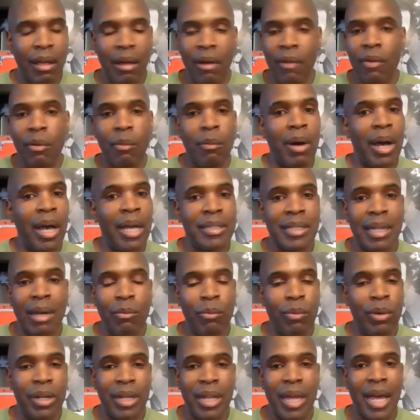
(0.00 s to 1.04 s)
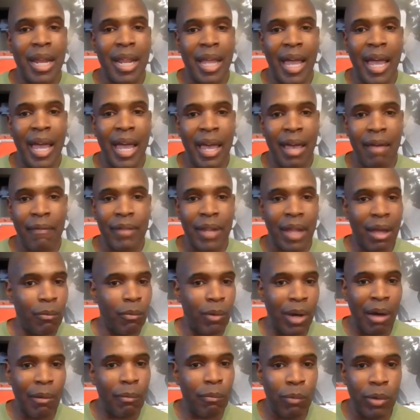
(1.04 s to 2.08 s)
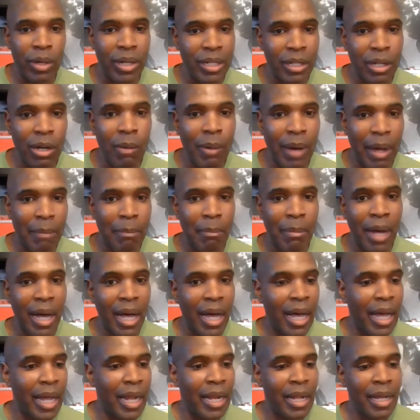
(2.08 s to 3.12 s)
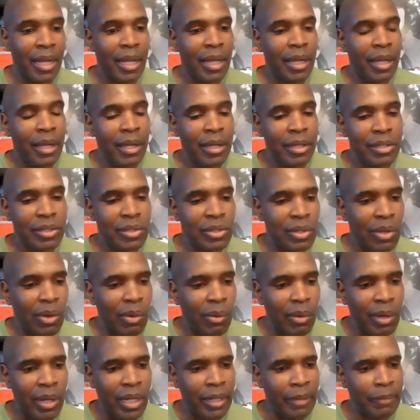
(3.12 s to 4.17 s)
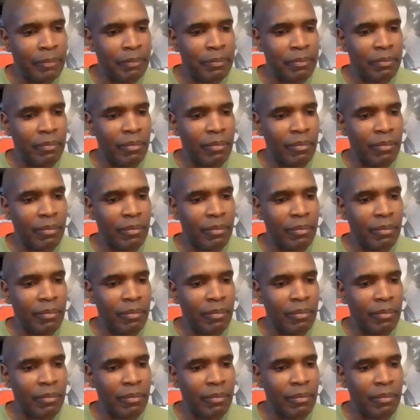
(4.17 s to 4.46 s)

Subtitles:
otherwise I would not have, that I wouldn't go out and buy. So,